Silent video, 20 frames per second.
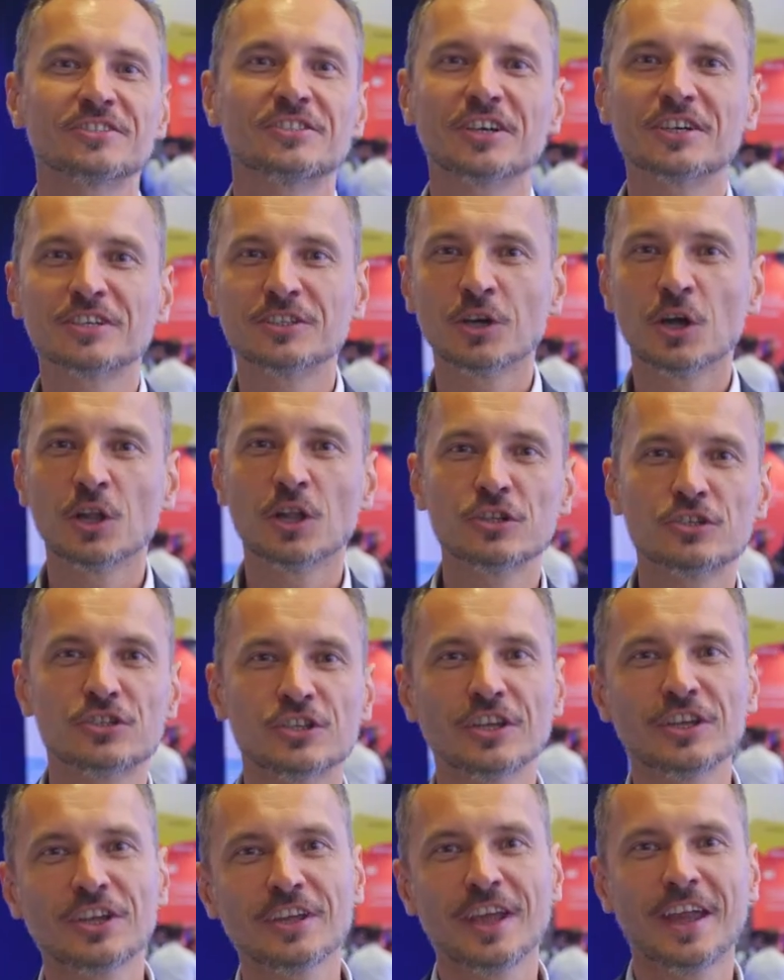
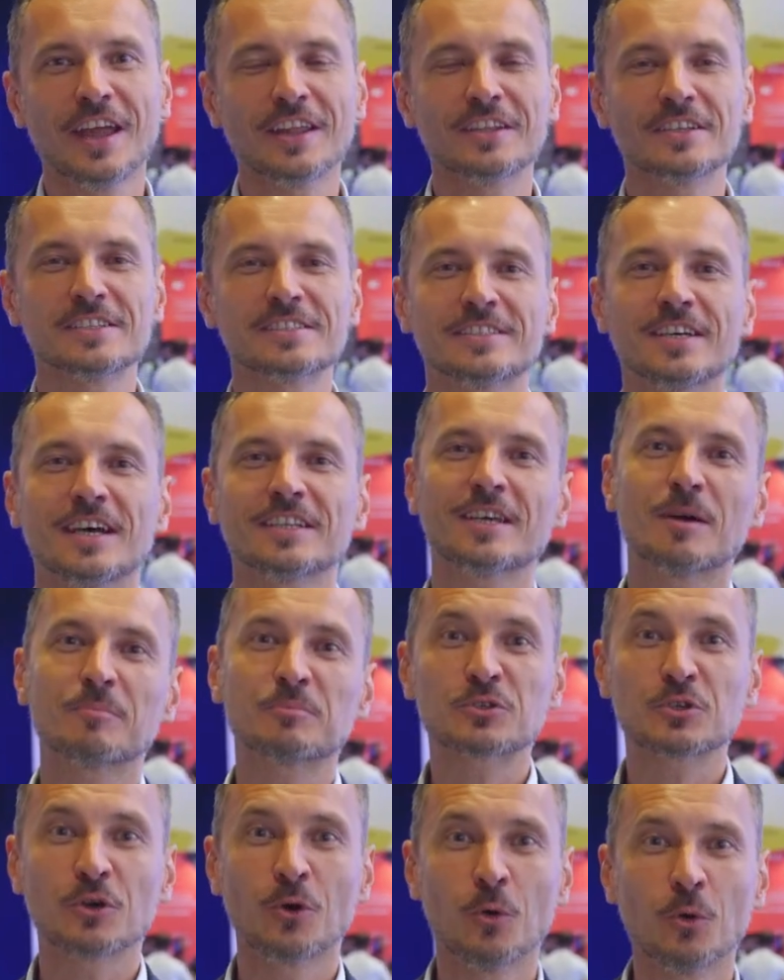technology and the startup
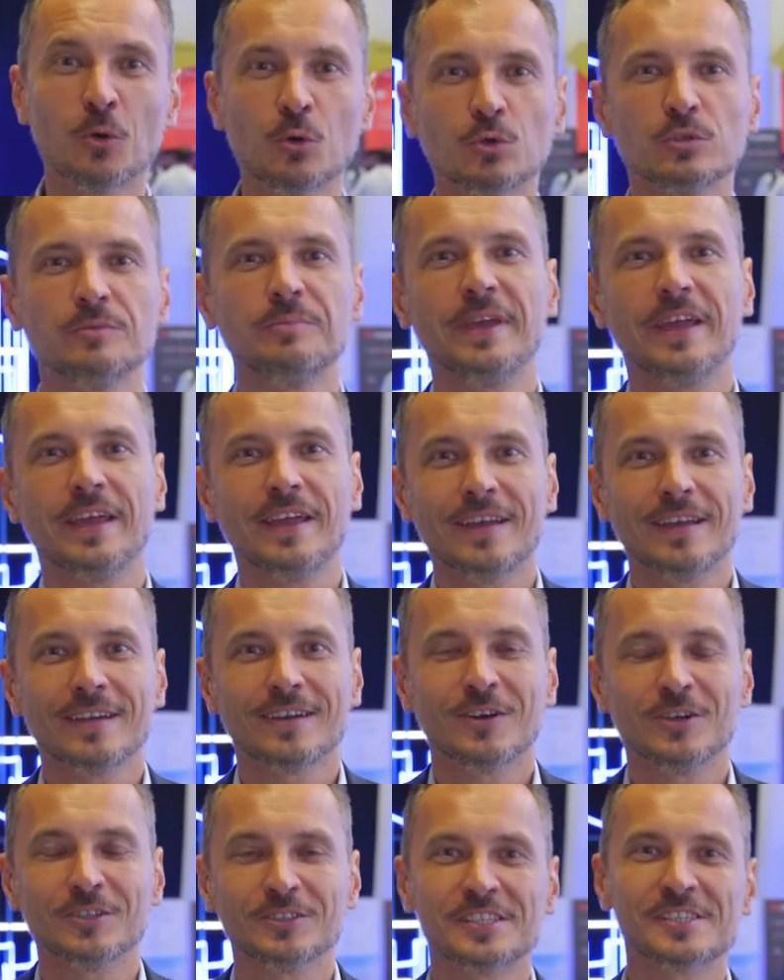show could be
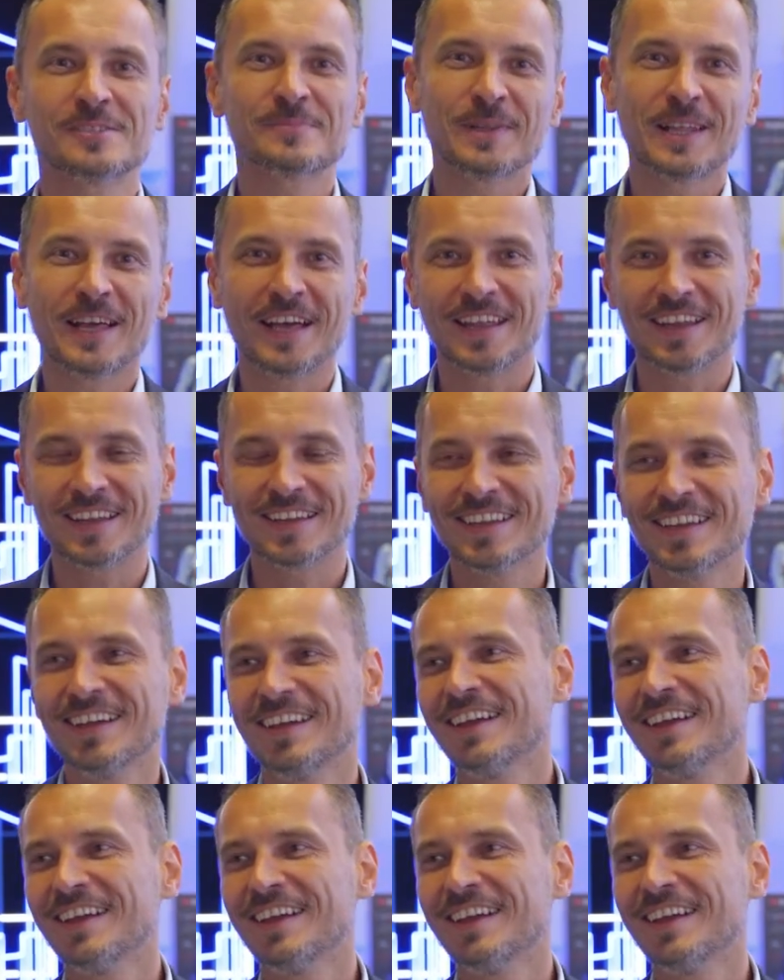on this planet.